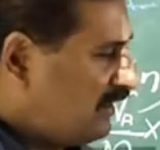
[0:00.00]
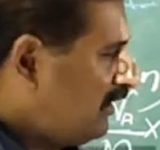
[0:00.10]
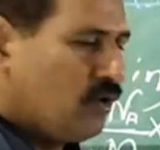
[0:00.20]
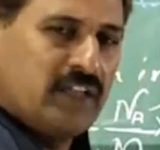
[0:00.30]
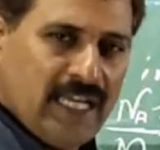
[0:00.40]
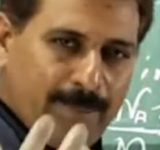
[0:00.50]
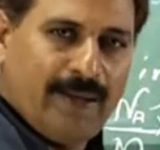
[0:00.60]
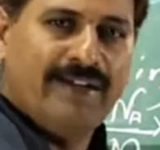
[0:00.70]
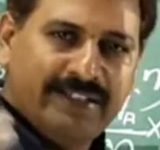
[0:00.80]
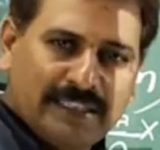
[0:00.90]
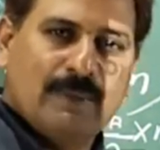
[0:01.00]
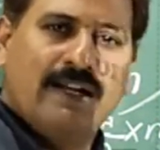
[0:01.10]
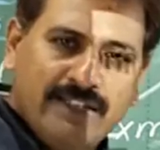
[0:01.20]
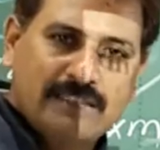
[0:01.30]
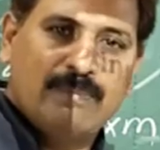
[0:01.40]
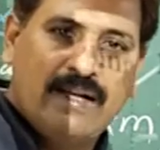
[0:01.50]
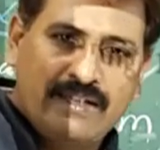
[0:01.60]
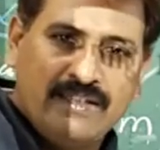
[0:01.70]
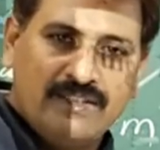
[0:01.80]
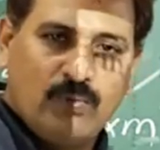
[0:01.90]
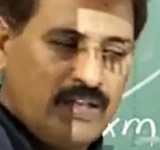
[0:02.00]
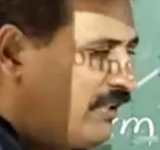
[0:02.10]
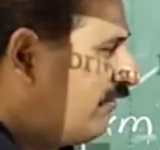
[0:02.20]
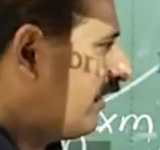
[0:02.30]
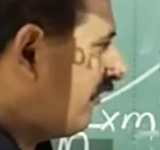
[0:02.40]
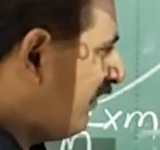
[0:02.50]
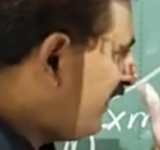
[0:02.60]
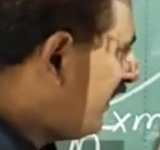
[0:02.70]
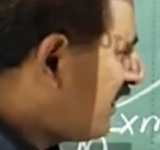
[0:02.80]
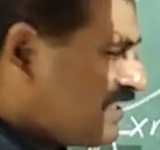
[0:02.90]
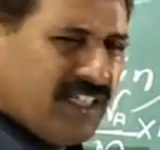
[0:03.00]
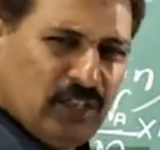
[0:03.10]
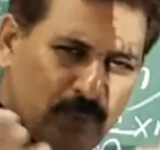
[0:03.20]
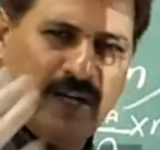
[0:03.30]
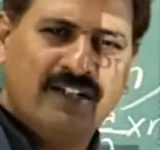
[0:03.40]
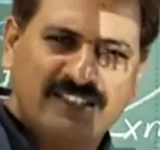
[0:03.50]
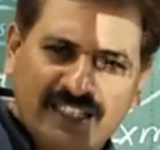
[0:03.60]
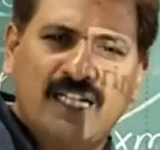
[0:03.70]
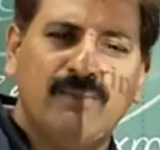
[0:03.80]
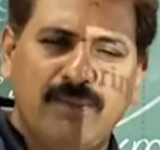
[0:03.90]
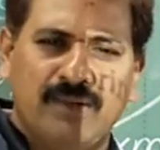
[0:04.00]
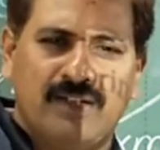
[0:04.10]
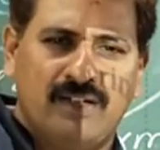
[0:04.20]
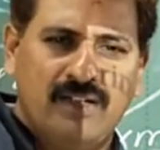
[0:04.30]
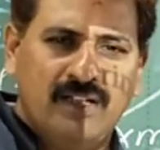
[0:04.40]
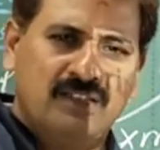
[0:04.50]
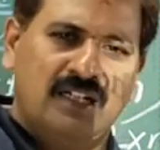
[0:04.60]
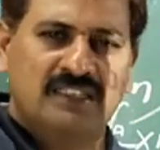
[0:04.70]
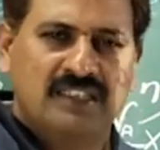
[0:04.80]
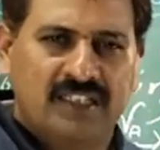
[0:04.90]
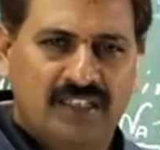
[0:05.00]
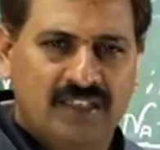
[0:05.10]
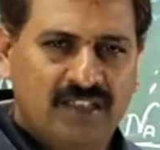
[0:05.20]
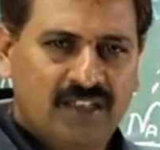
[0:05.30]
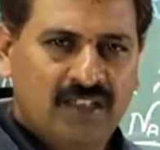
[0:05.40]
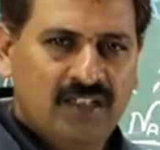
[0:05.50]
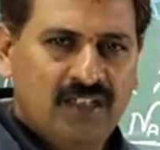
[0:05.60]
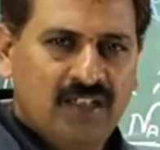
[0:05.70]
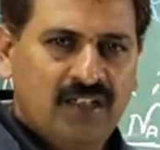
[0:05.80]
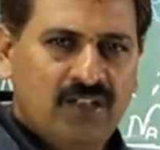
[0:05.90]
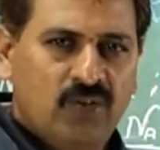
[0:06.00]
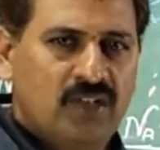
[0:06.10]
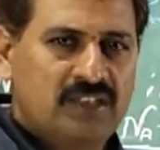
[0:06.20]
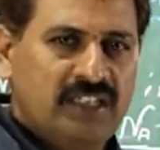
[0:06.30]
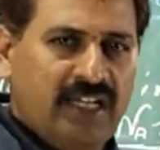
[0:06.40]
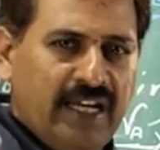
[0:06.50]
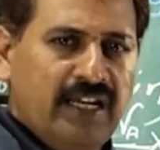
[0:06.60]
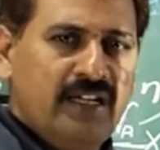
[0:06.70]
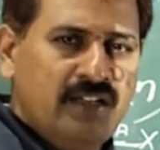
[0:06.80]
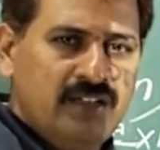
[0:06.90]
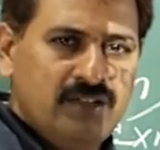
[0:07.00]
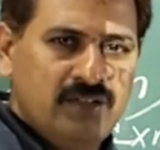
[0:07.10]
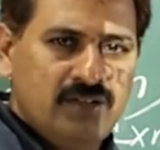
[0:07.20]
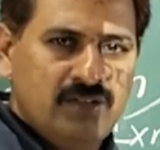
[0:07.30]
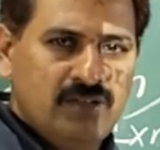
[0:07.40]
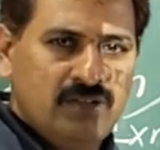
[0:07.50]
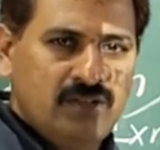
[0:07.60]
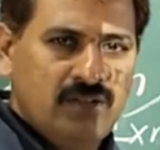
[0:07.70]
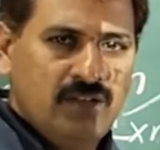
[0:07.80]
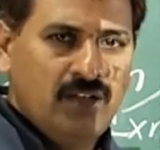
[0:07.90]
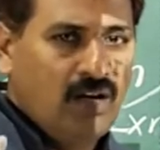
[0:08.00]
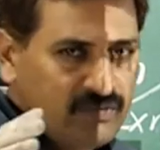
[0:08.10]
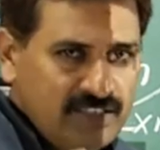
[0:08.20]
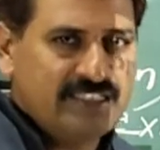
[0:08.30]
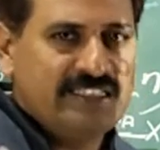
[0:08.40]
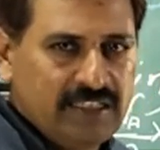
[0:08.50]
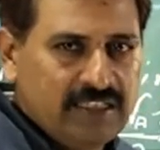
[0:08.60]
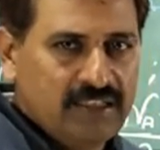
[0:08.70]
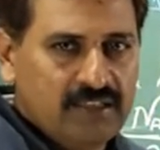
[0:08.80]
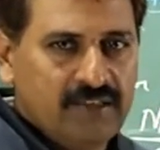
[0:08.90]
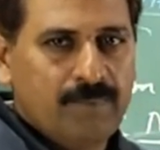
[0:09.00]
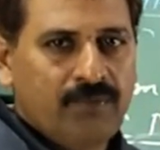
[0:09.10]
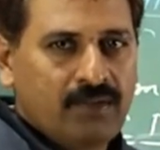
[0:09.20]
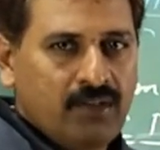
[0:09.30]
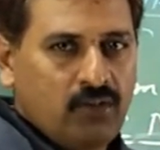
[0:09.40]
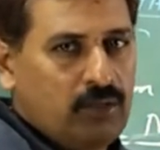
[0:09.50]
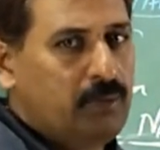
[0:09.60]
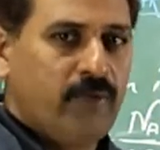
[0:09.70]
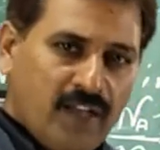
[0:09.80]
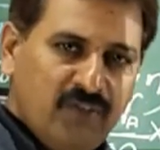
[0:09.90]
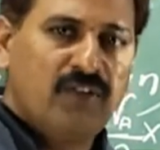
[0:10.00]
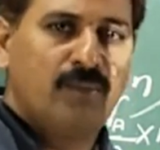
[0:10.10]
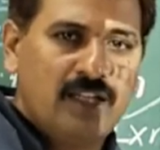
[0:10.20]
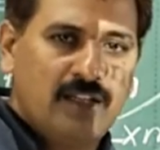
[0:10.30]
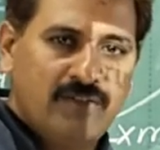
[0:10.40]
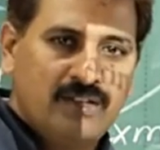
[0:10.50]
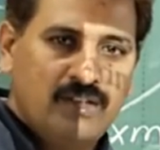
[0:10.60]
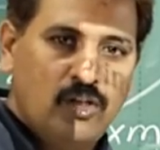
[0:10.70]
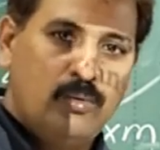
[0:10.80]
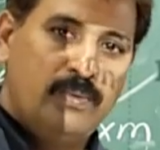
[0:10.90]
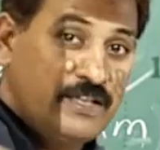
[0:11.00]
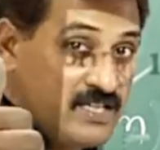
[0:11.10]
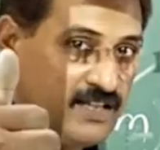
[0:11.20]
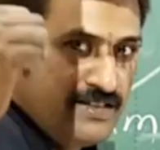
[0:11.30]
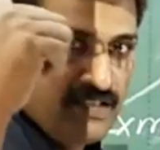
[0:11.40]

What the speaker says: You can practice. Whatever we teach here, you practice and remember. That's it. Towards the end of this year, you will be very familiar with, you will be a challenging